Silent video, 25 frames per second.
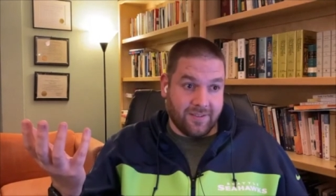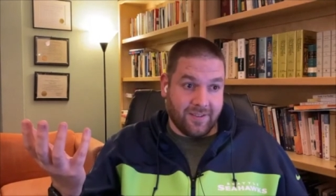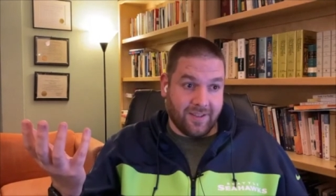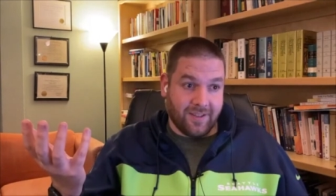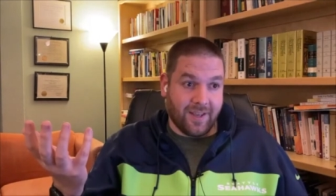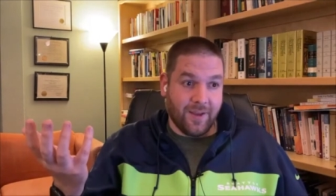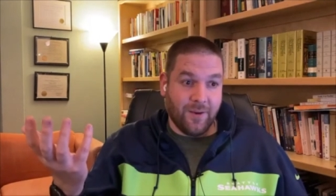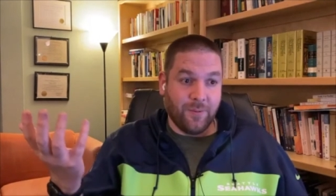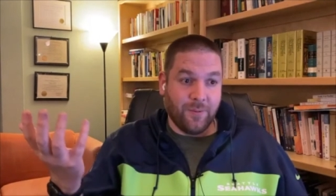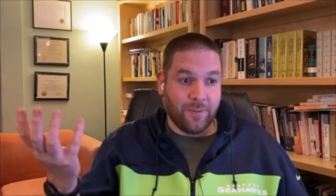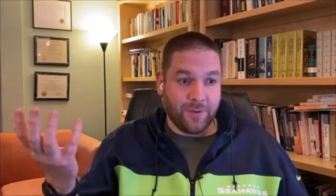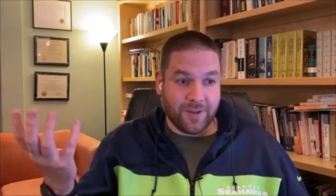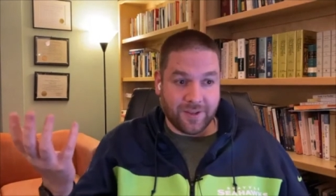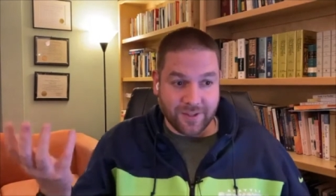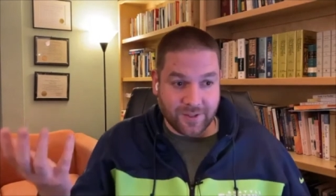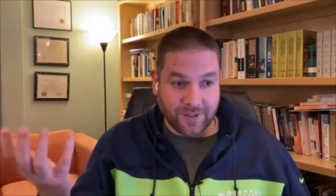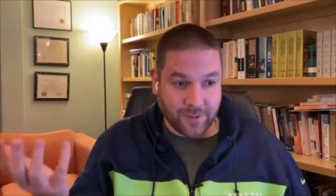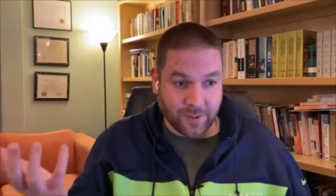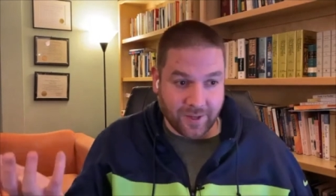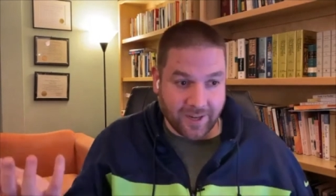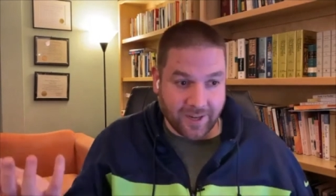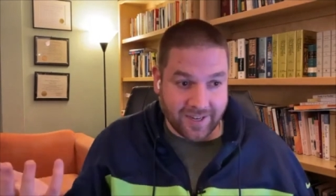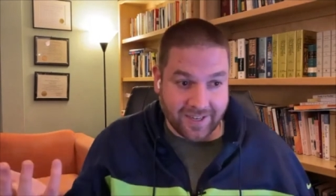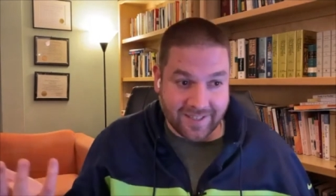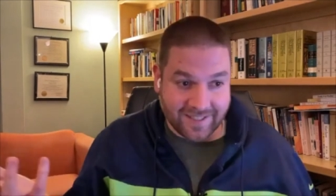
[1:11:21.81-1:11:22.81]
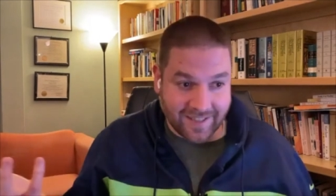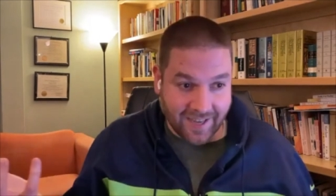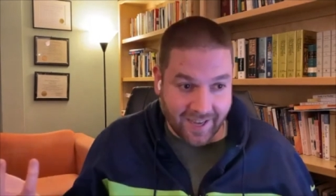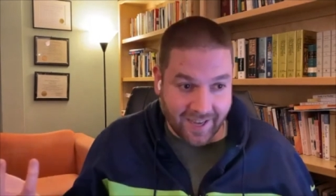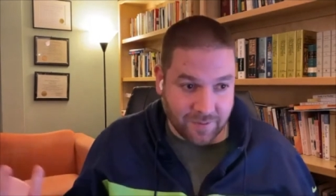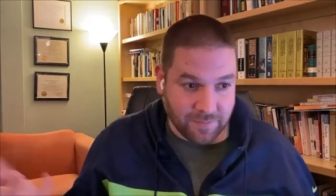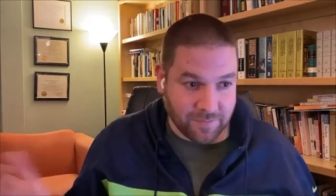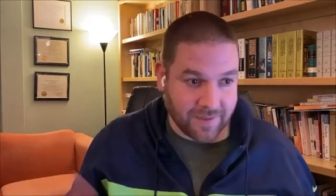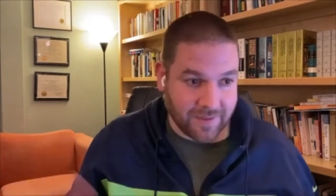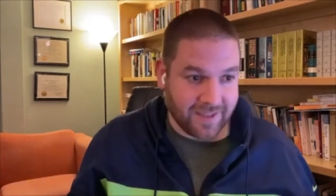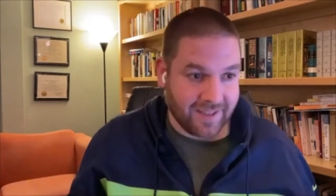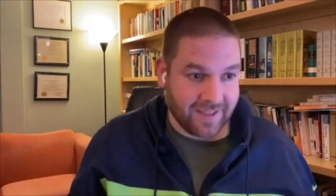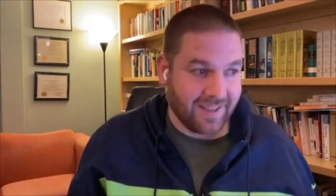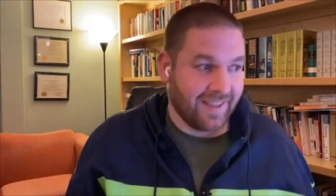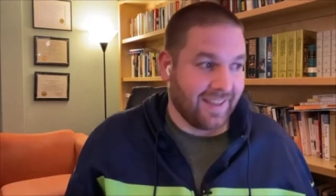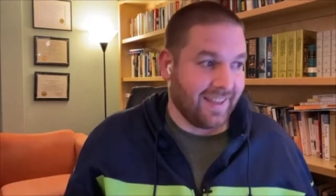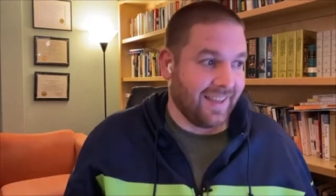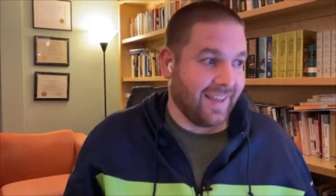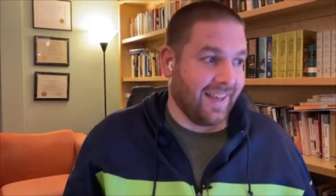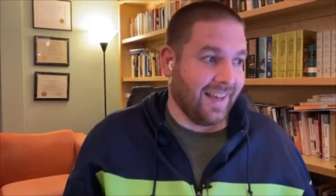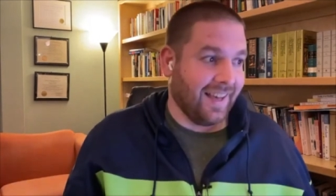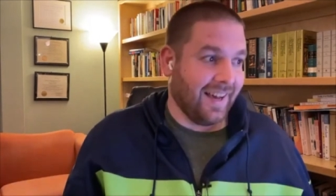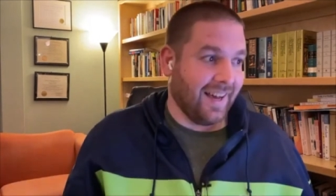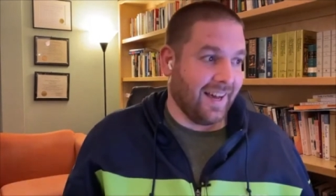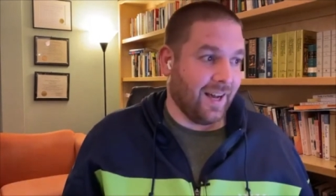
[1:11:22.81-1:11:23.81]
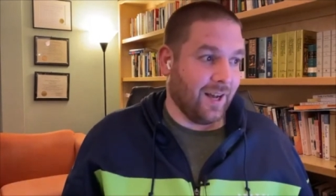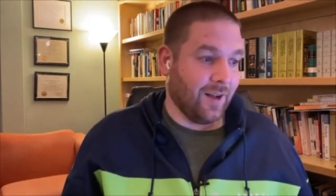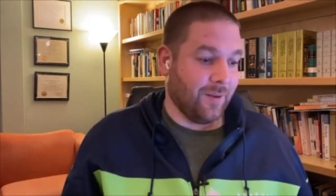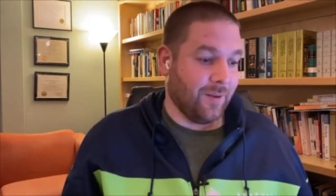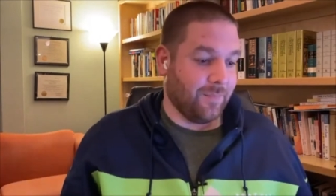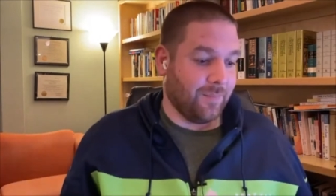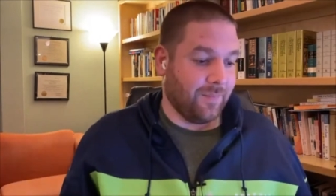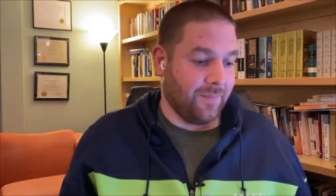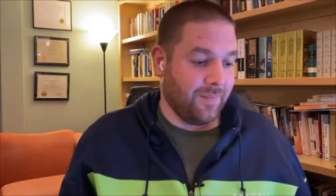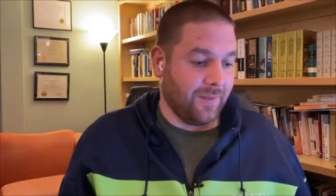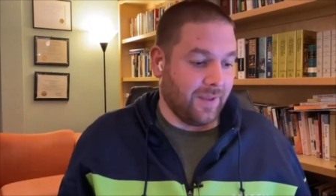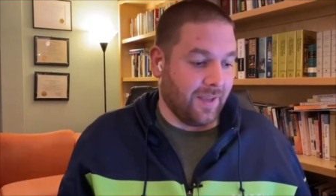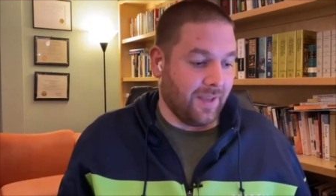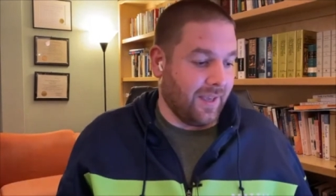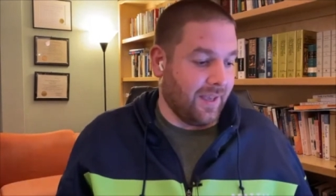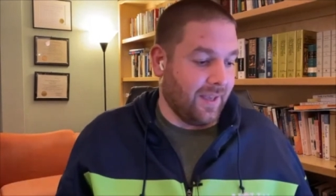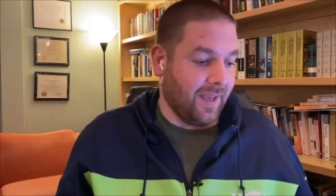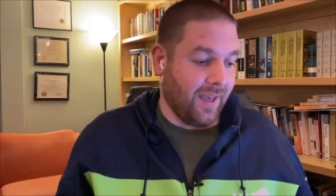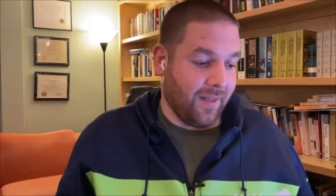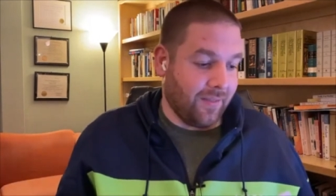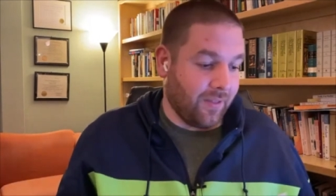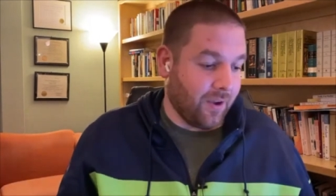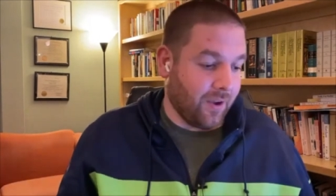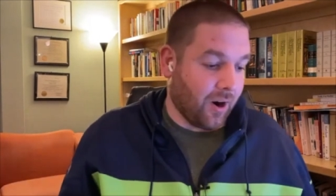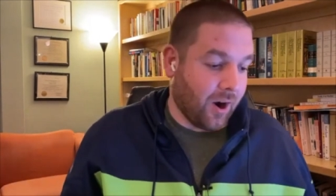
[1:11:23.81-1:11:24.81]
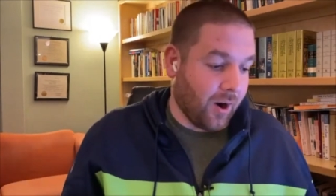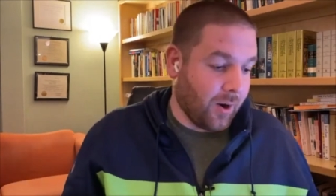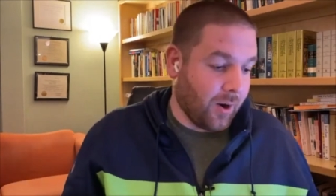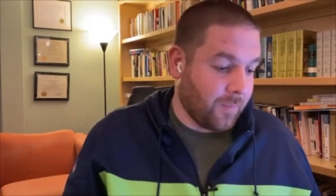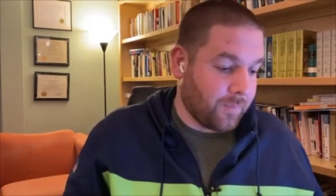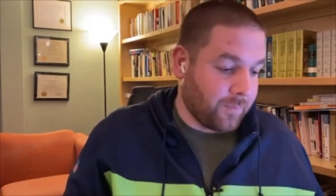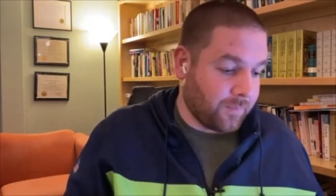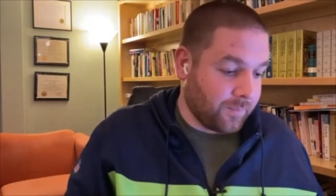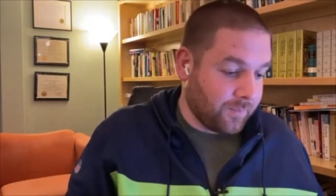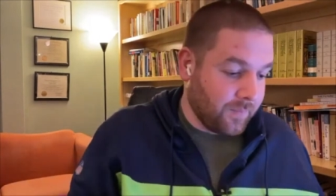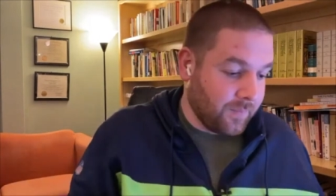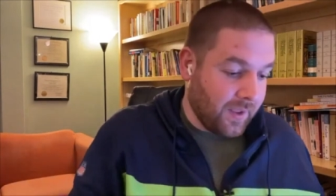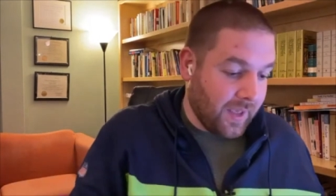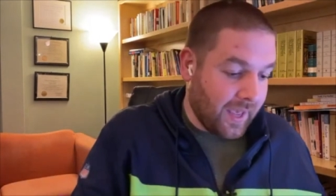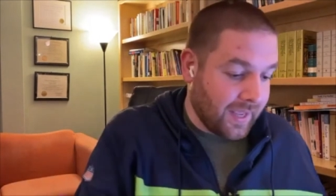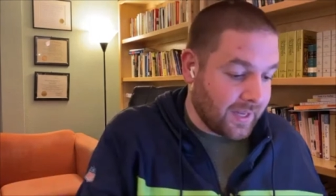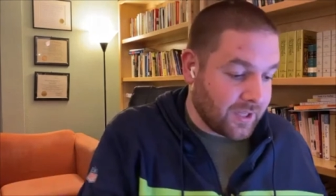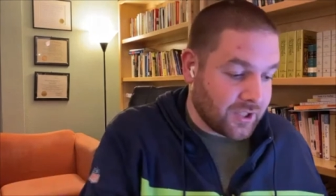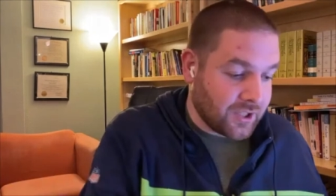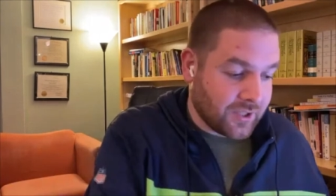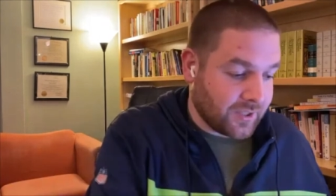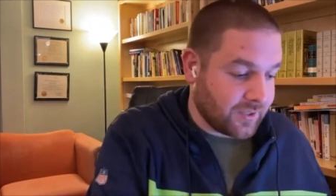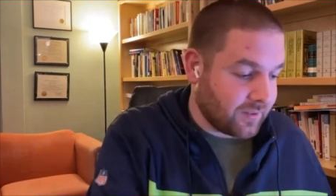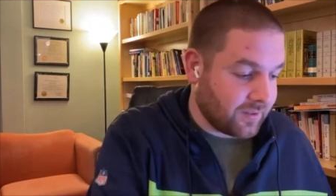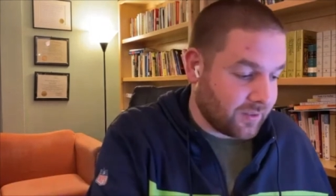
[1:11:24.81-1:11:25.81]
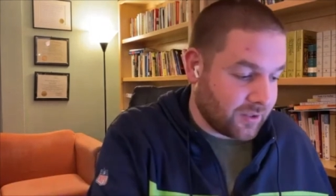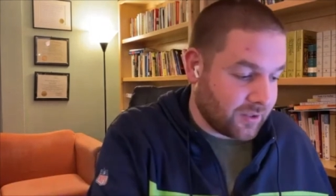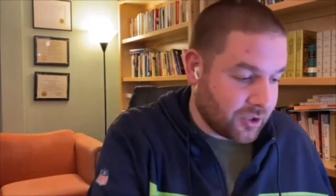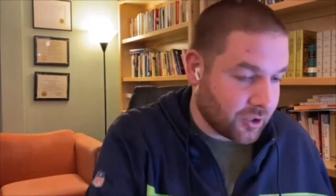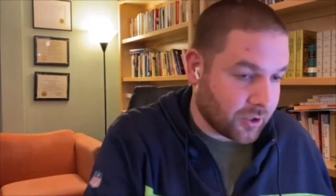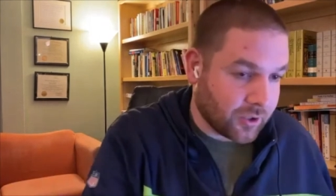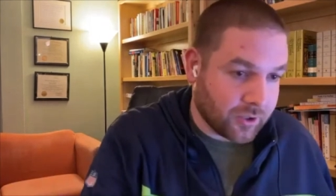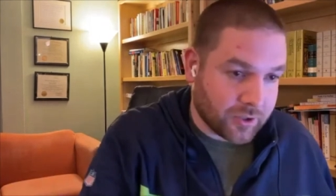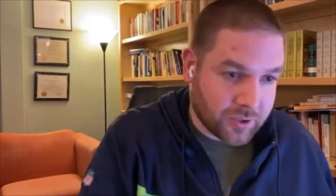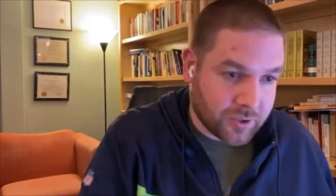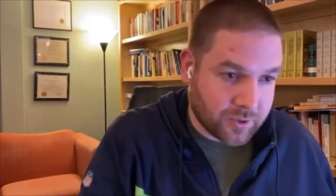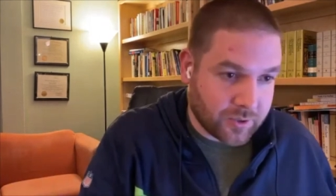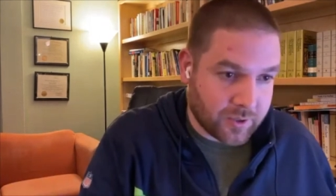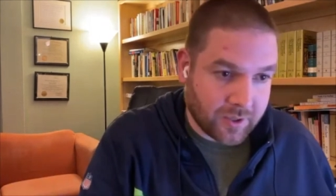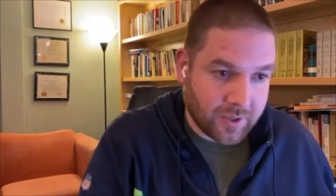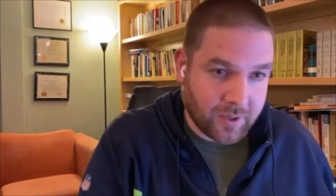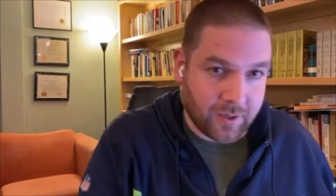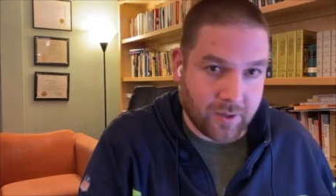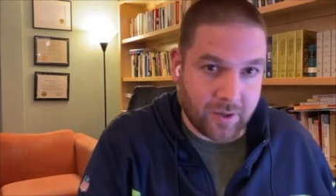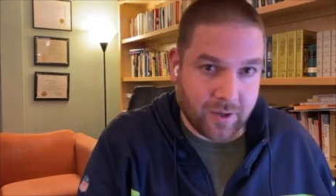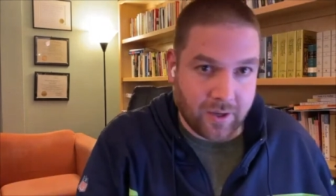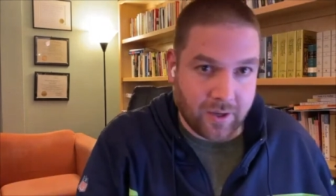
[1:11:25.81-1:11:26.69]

Like we yeah. could do it anytime. Um, and there are ancient church